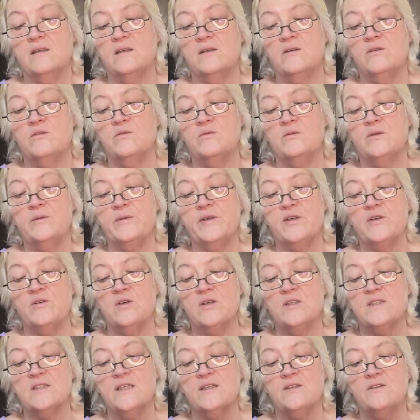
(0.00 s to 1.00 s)
Oh, let me
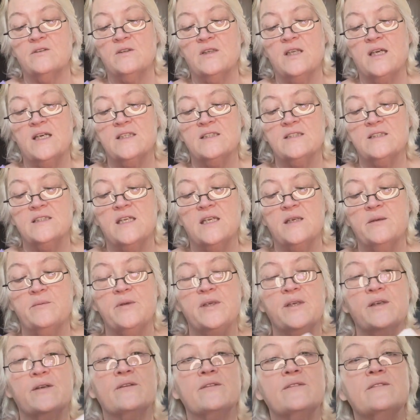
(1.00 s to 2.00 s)
cross out her last name
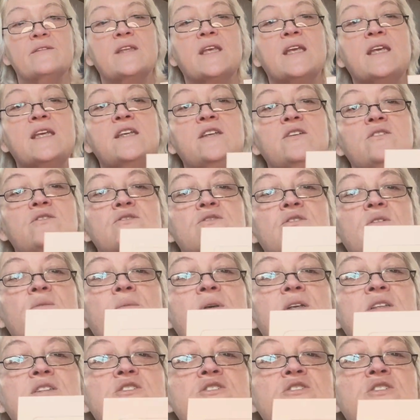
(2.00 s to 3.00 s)
here. Thank you so
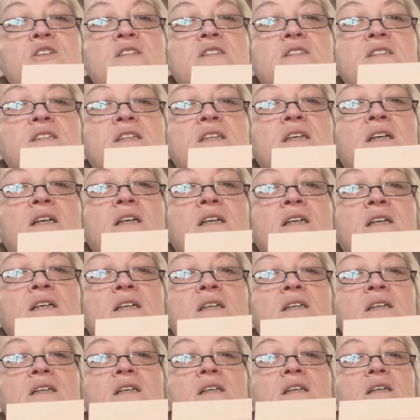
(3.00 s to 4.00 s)
much,
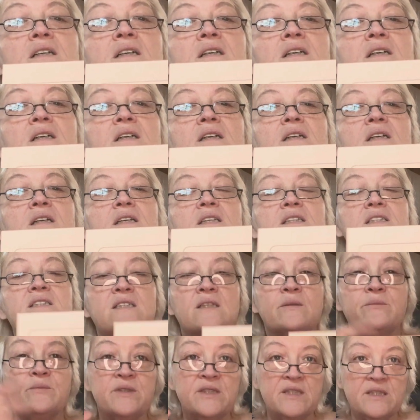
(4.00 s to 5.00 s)
Jessica.
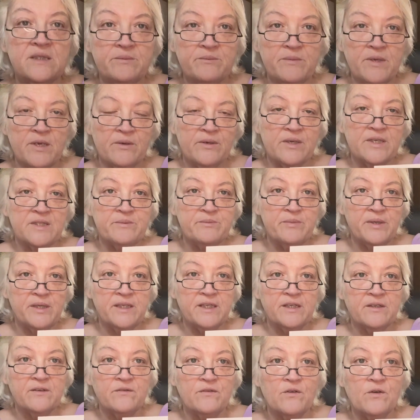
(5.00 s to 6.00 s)
Some of this mail has been
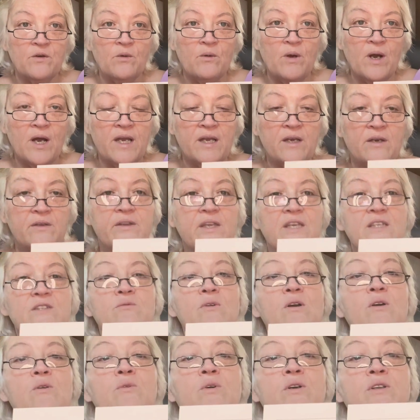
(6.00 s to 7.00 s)
here for a while. That's
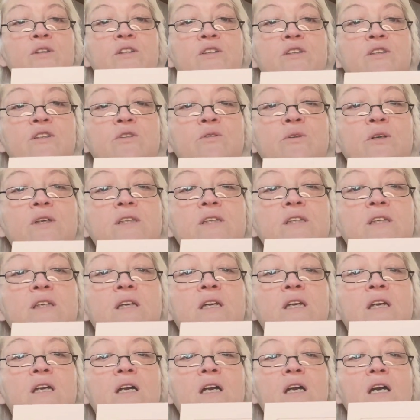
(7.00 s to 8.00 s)
why I wanted to do it.
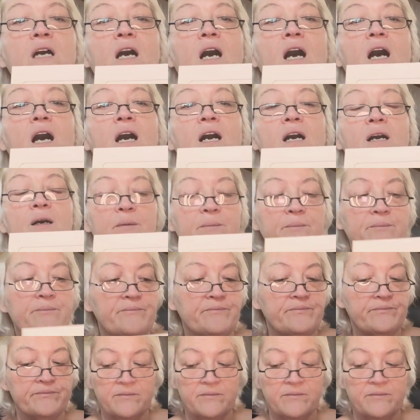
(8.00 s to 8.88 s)
Um,